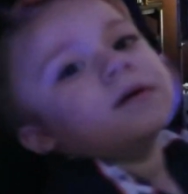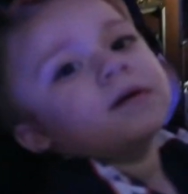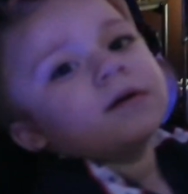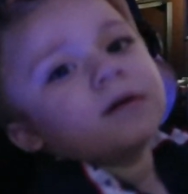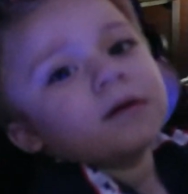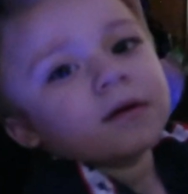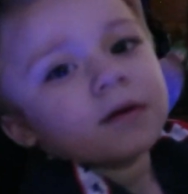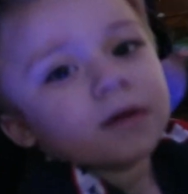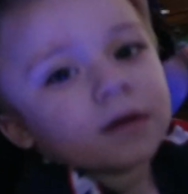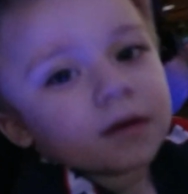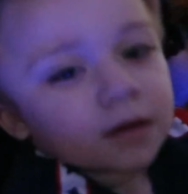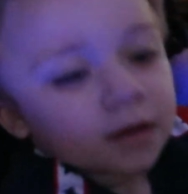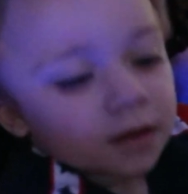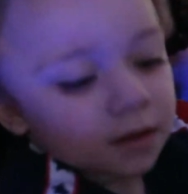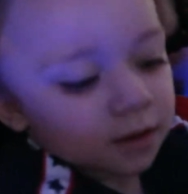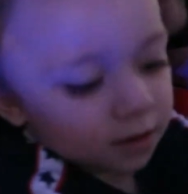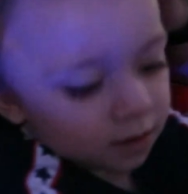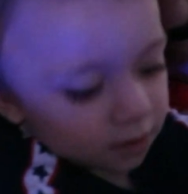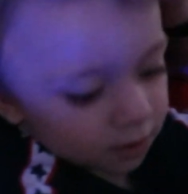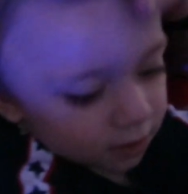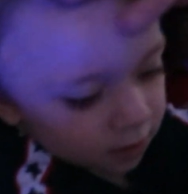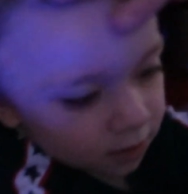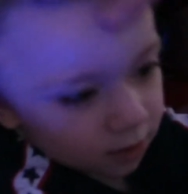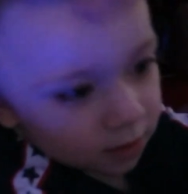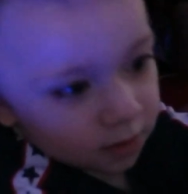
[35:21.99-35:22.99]
You're just
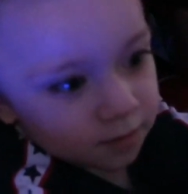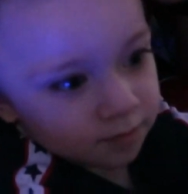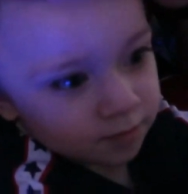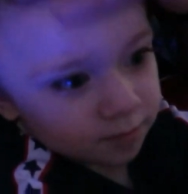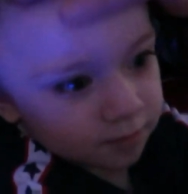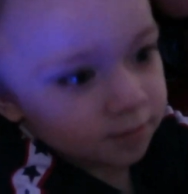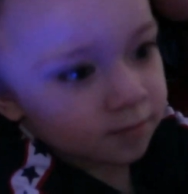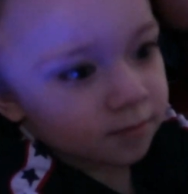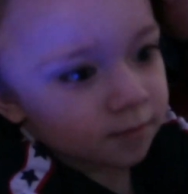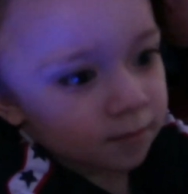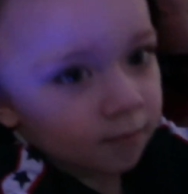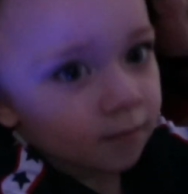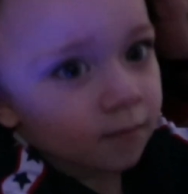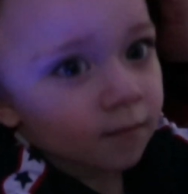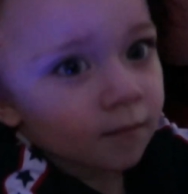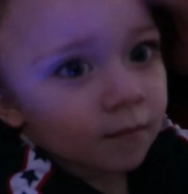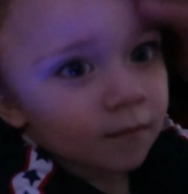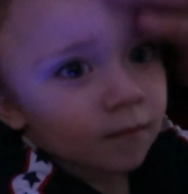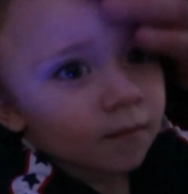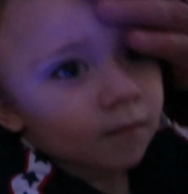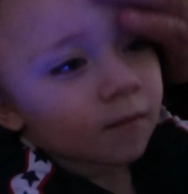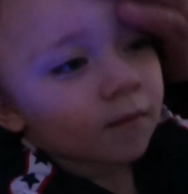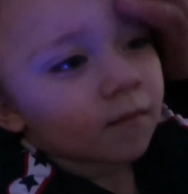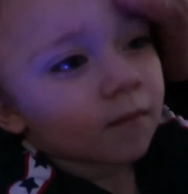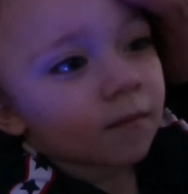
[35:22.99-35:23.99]
adorable no matter
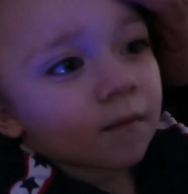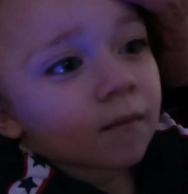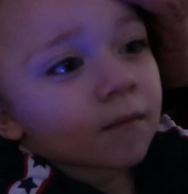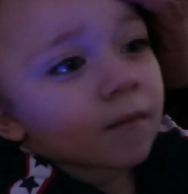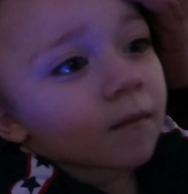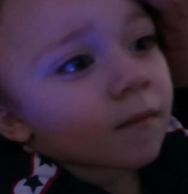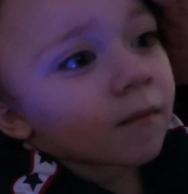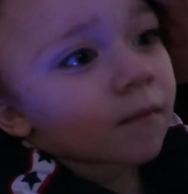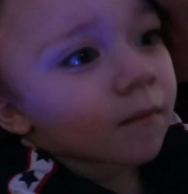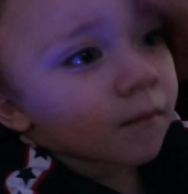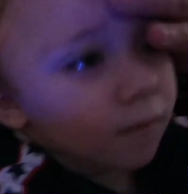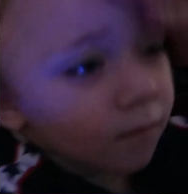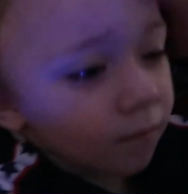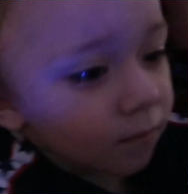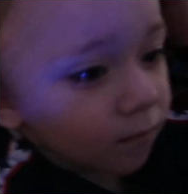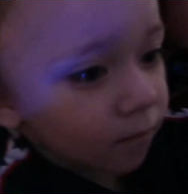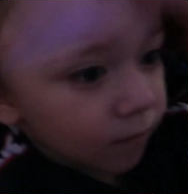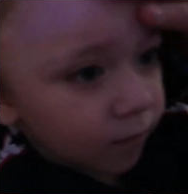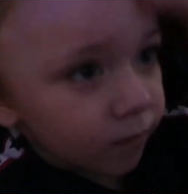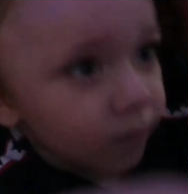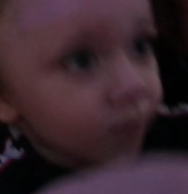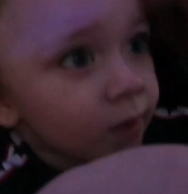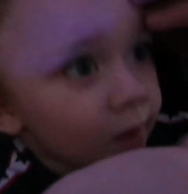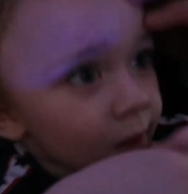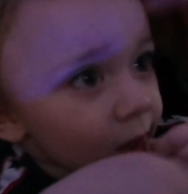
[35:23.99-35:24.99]
what.
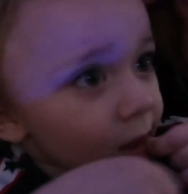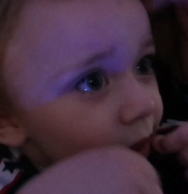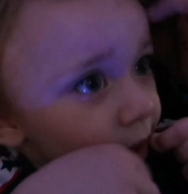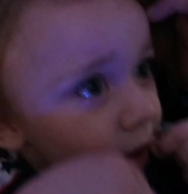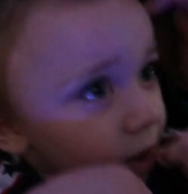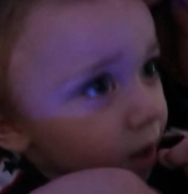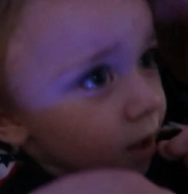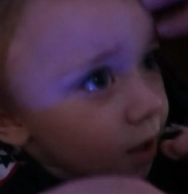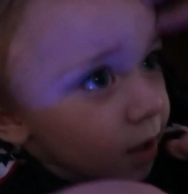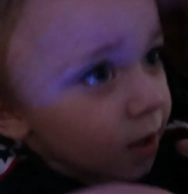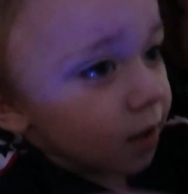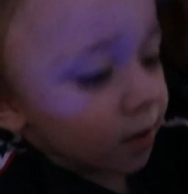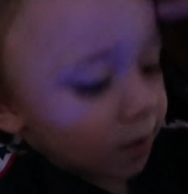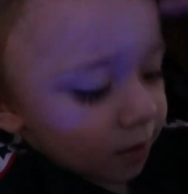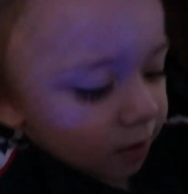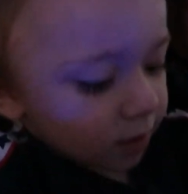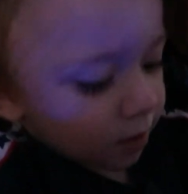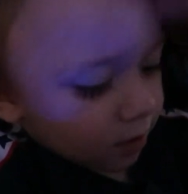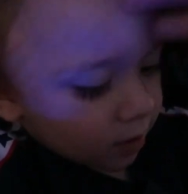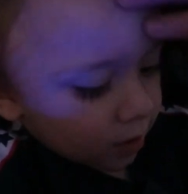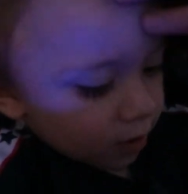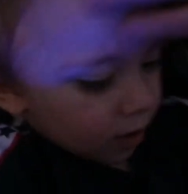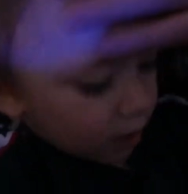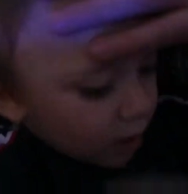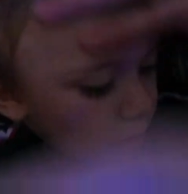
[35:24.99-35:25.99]
You're so cute, I
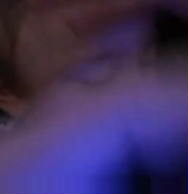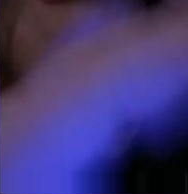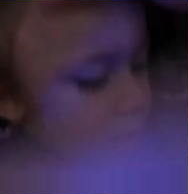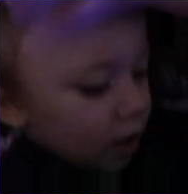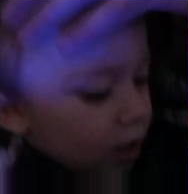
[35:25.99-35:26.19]
love you.